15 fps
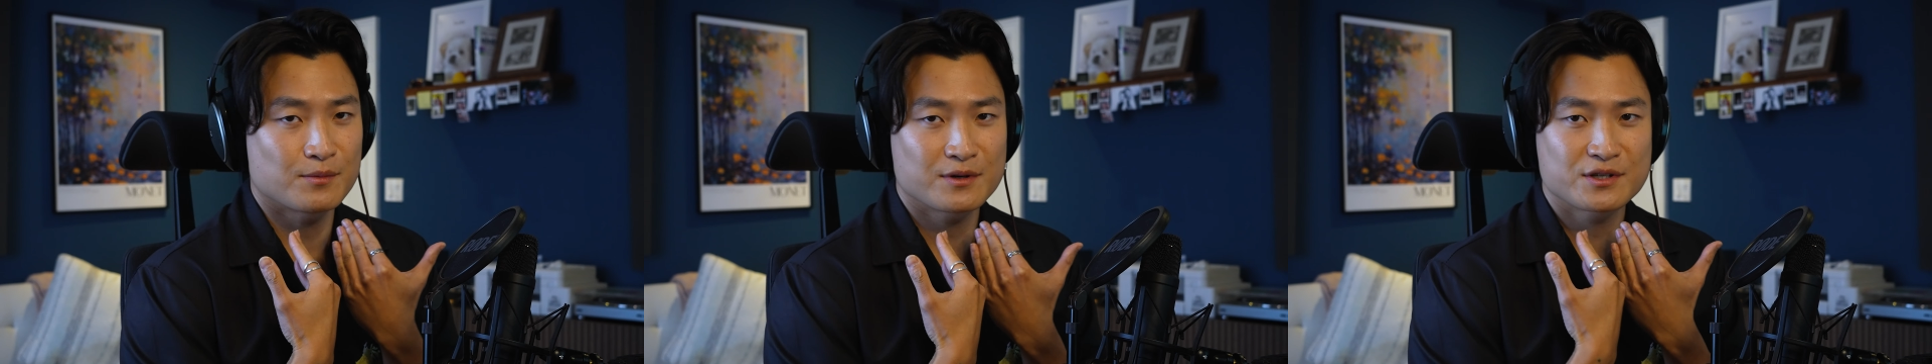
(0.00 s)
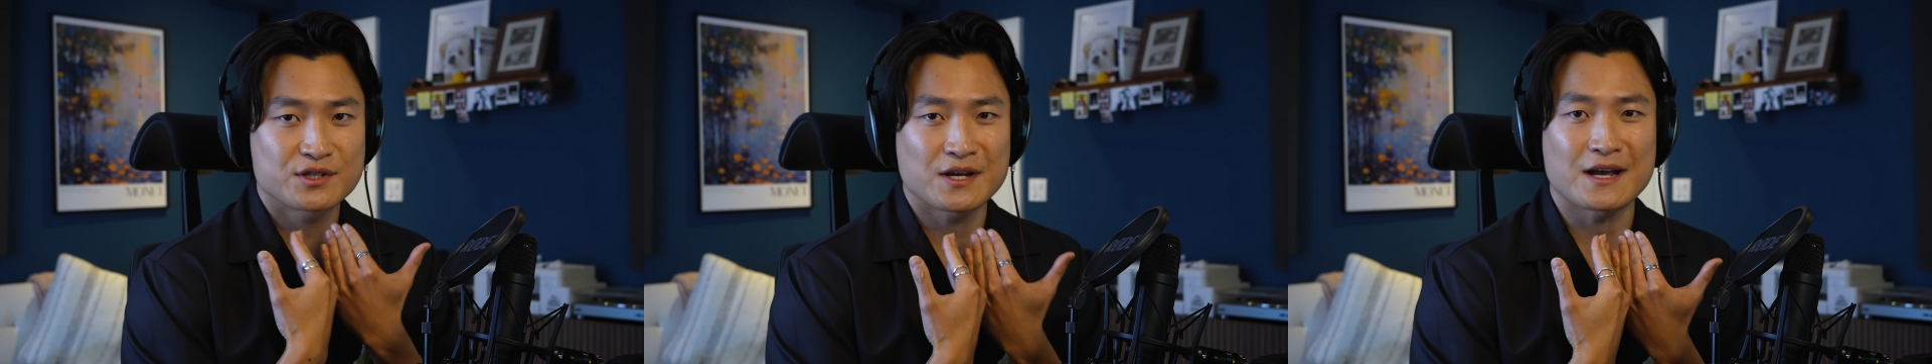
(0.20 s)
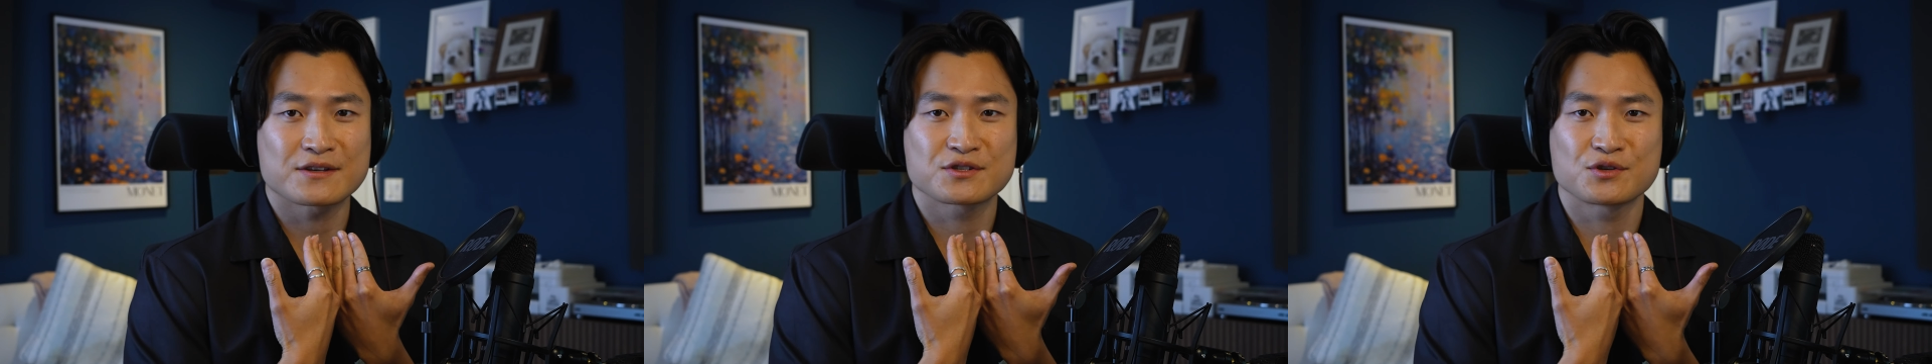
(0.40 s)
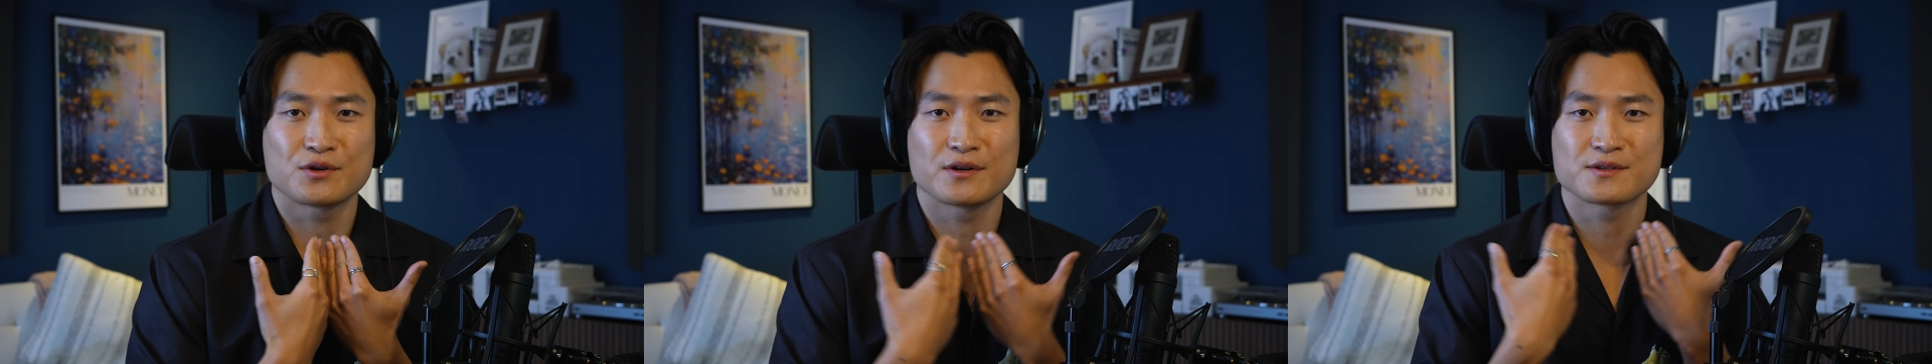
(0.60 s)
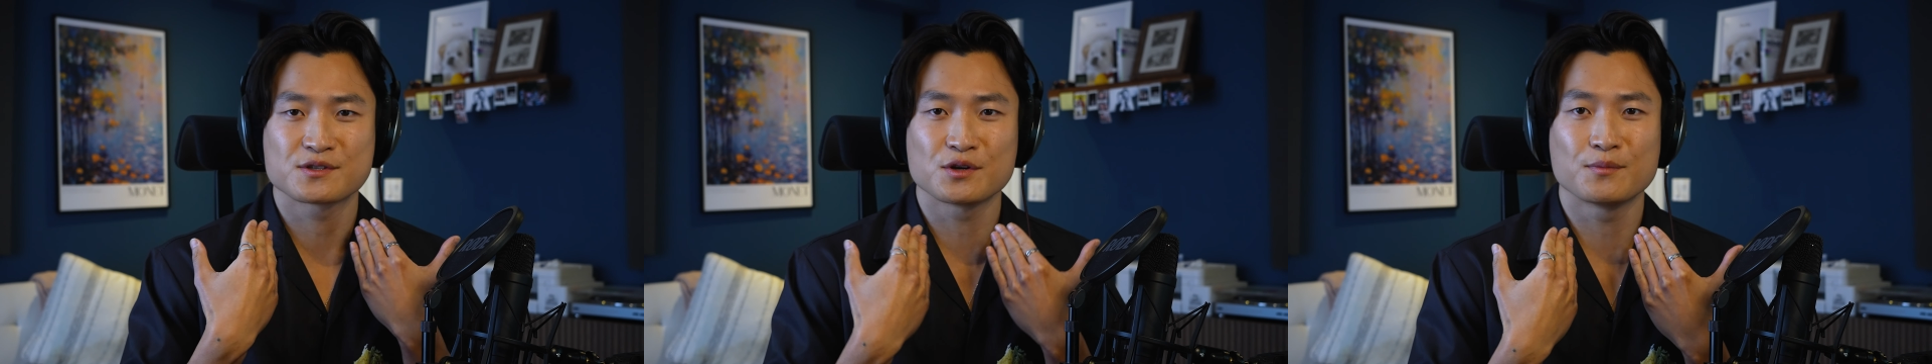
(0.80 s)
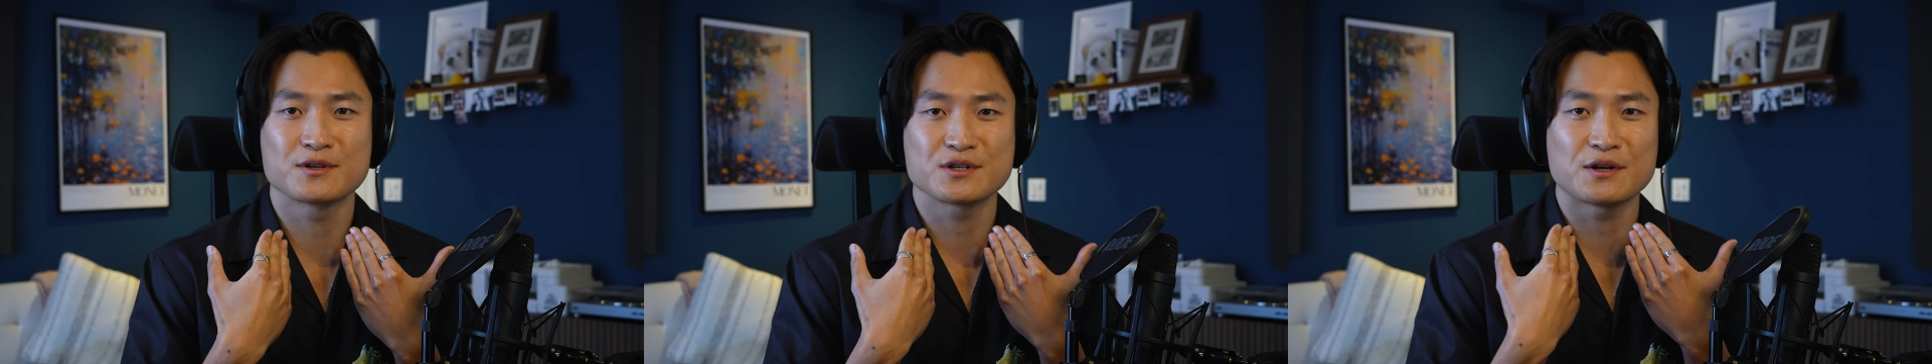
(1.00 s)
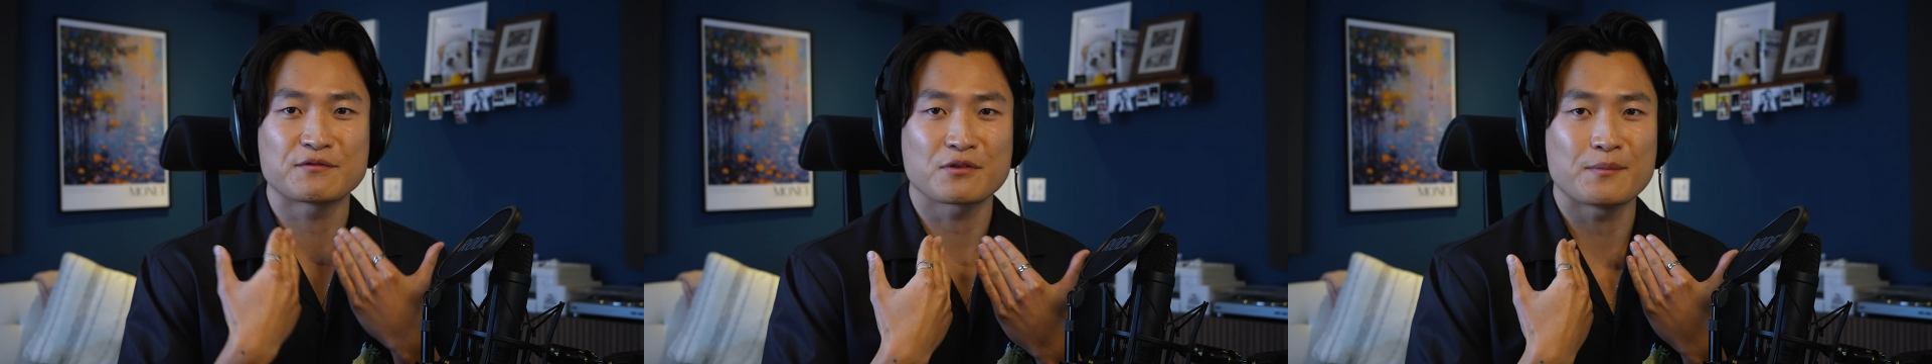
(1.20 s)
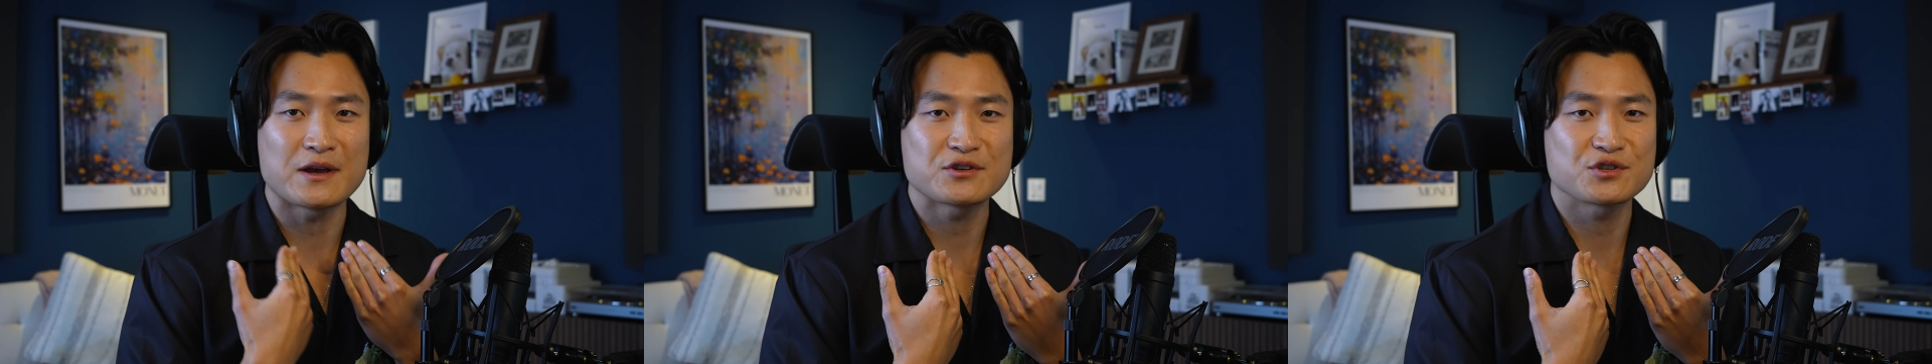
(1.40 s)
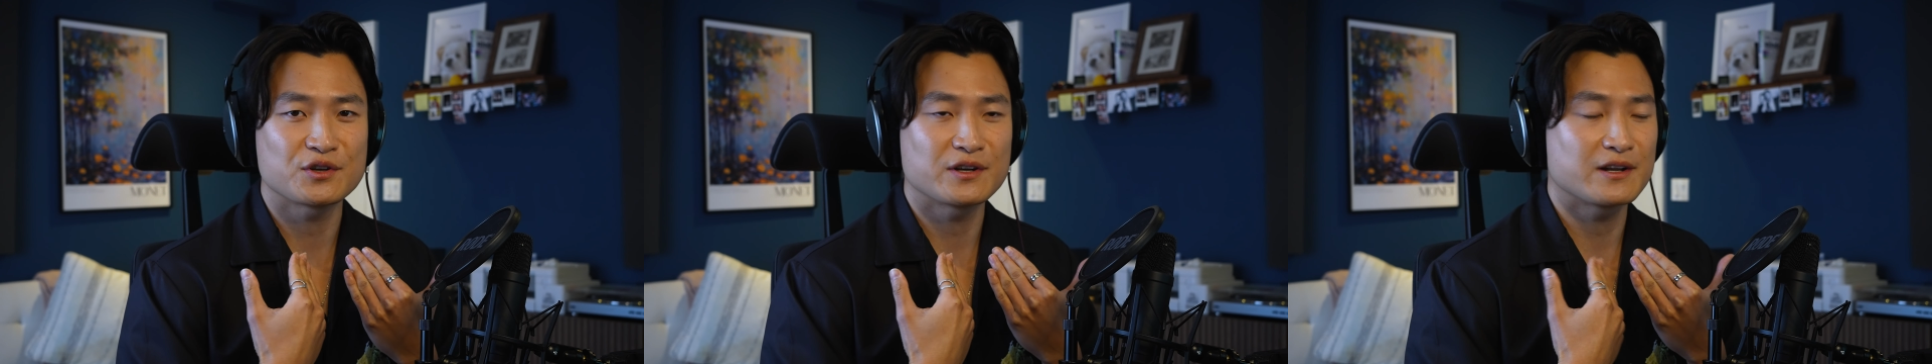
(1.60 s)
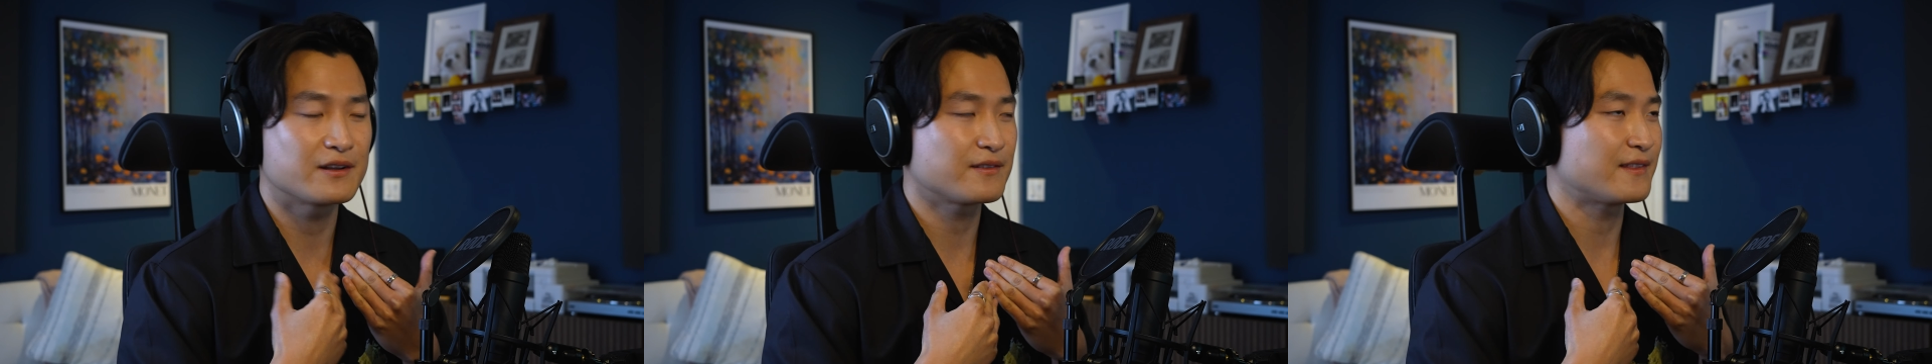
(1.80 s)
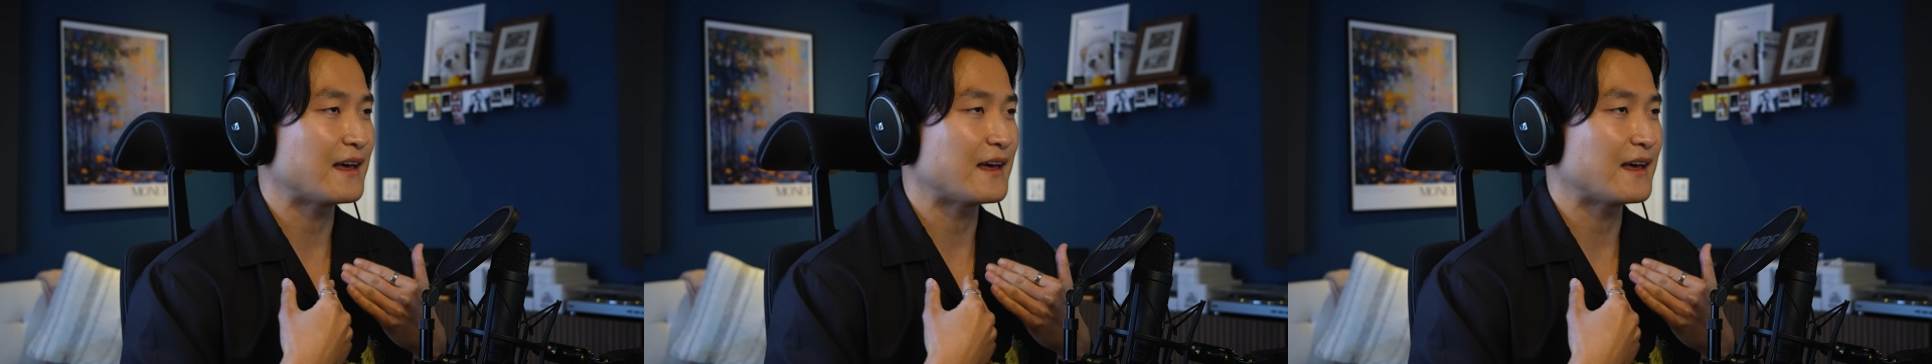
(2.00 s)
much texture, it has so much information in it